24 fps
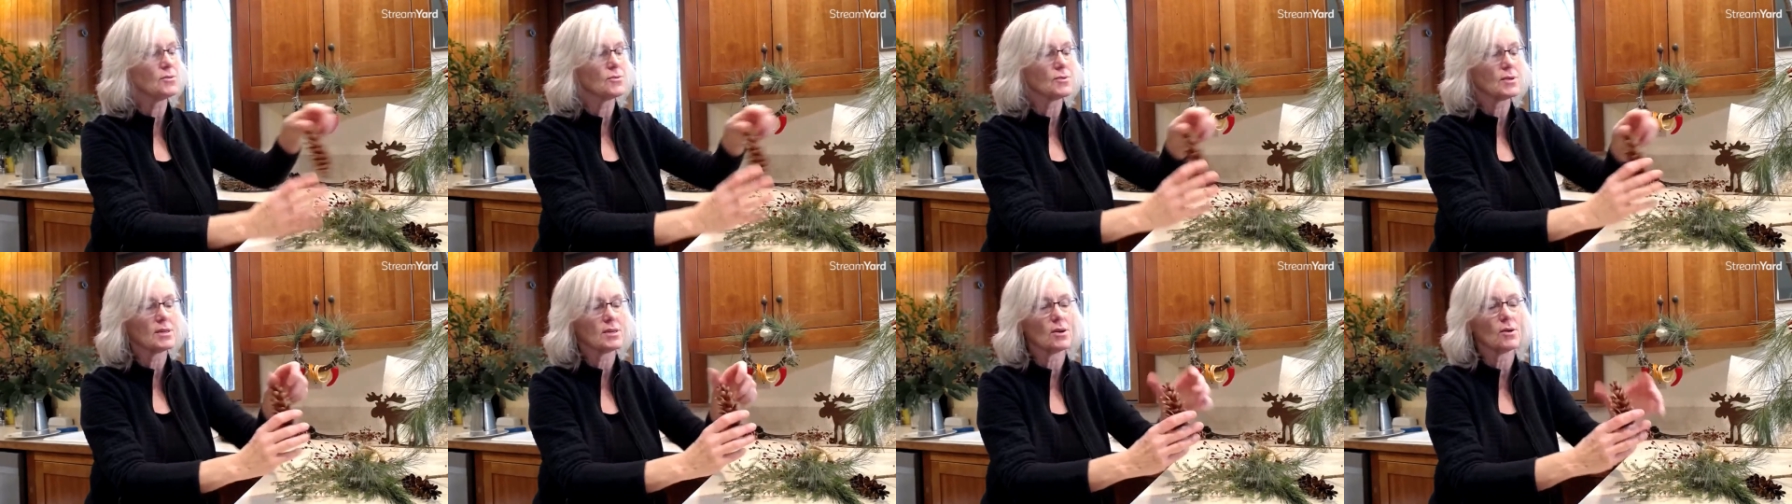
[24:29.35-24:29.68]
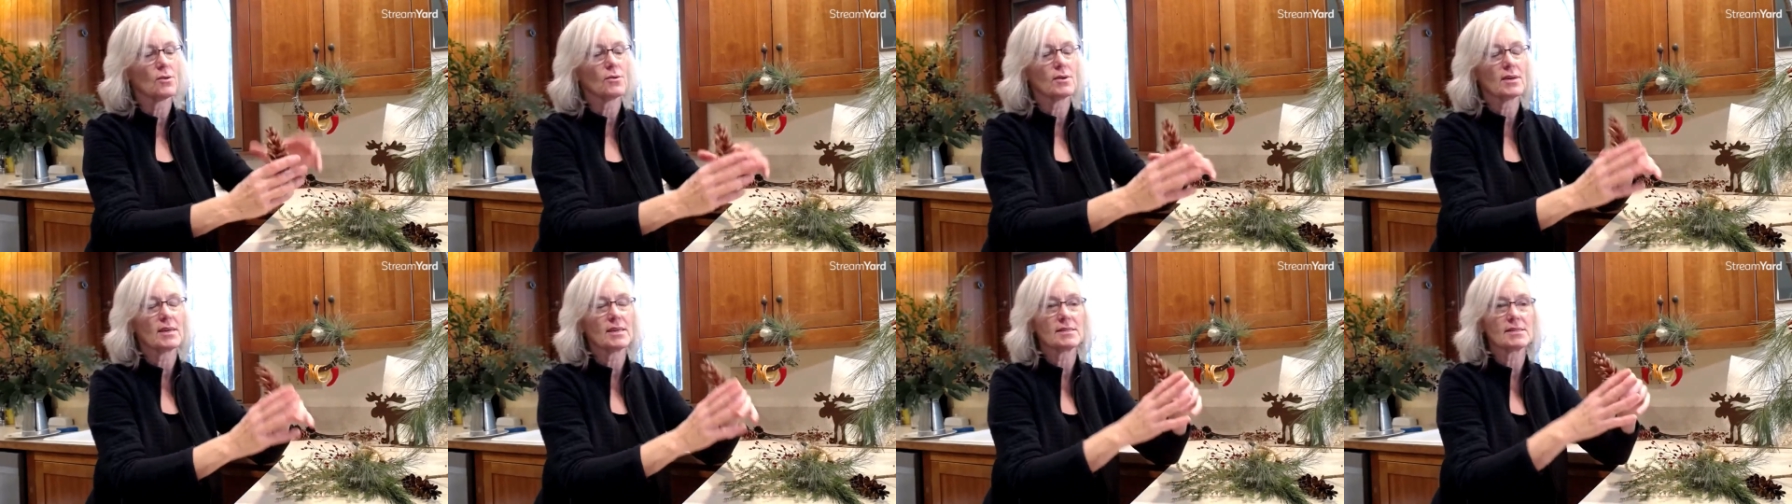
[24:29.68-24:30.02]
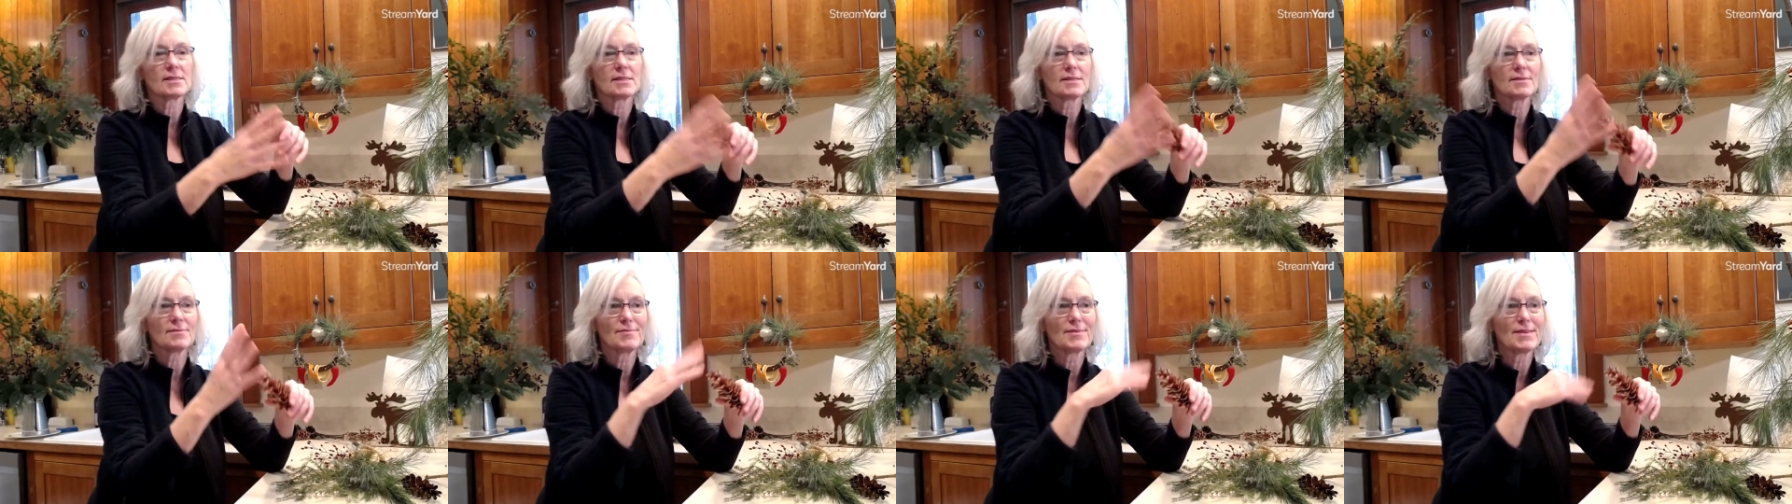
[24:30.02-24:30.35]
You can
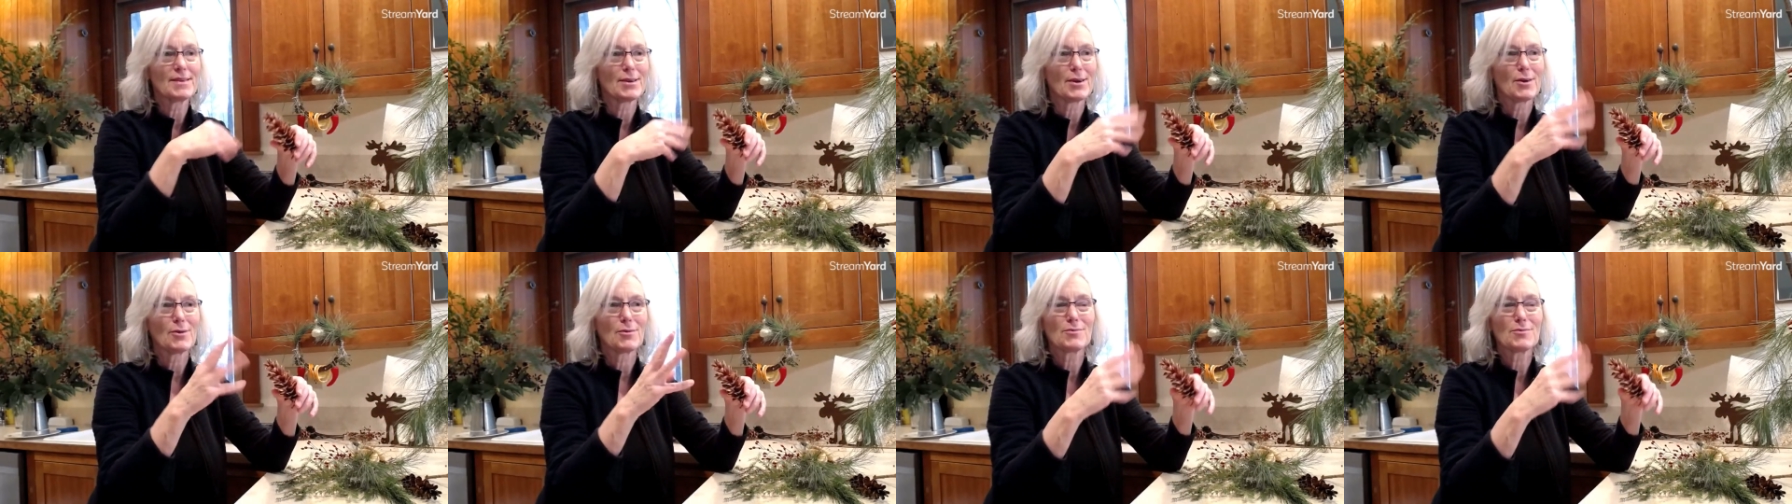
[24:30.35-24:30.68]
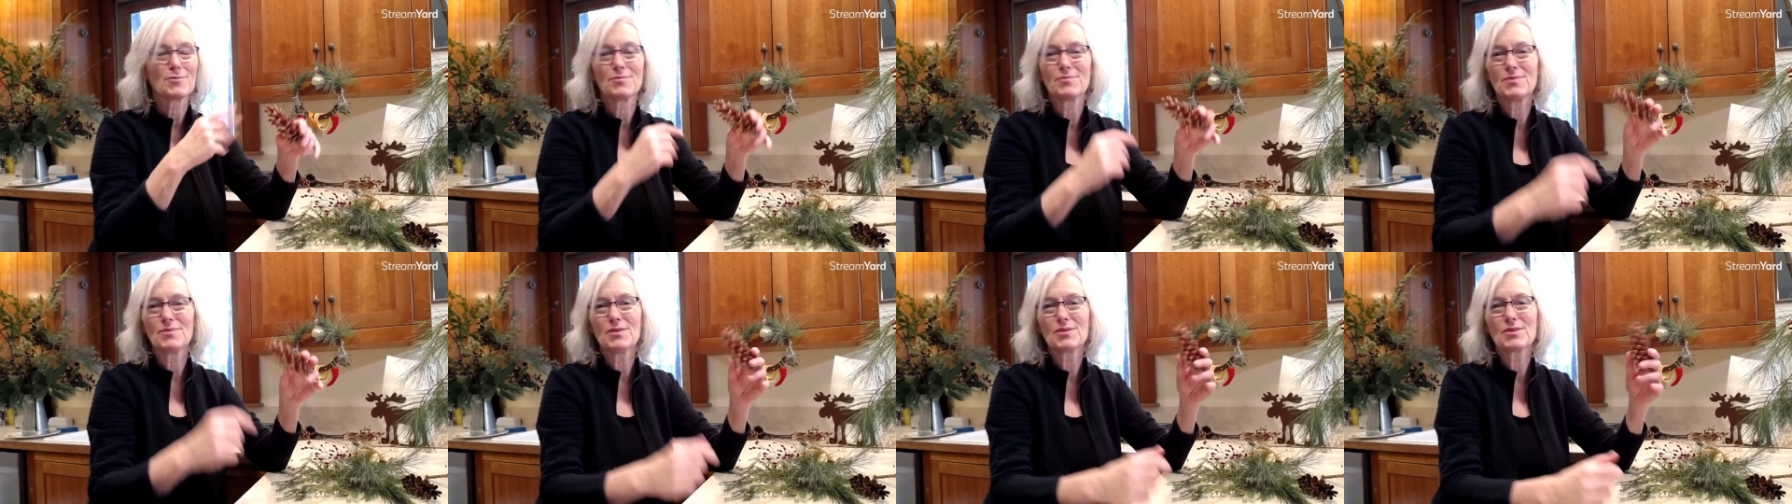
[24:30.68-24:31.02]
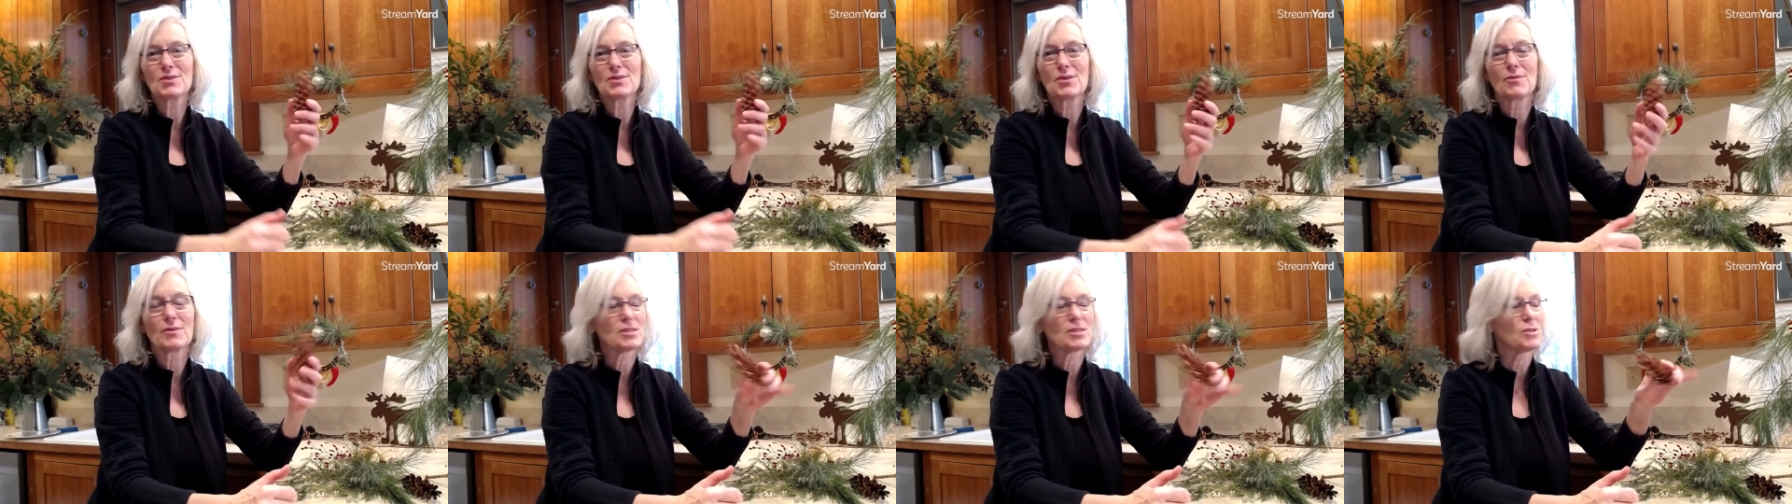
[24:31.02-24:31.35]
always, you
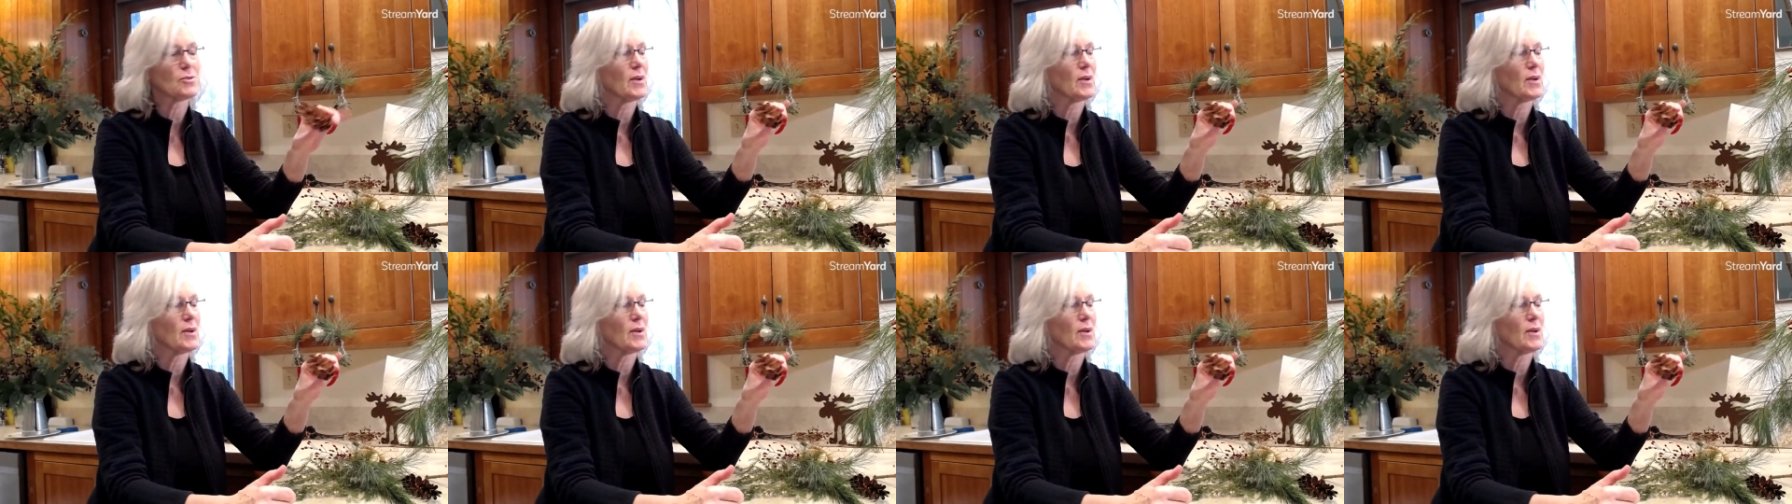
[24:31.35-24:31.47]
can always